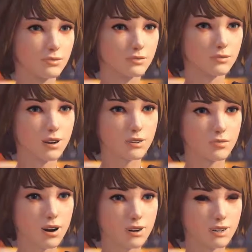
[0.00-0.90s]

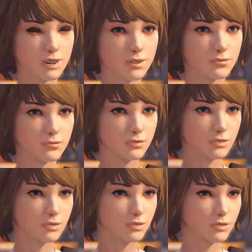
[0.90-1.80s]
Anyway, Victoria took
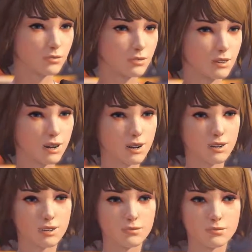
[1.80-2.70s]
down my photo,
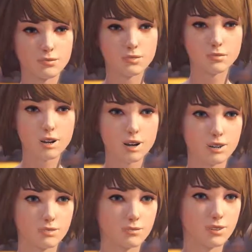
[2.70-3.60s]
so that
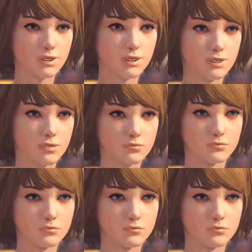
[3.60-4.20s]
drama ended well.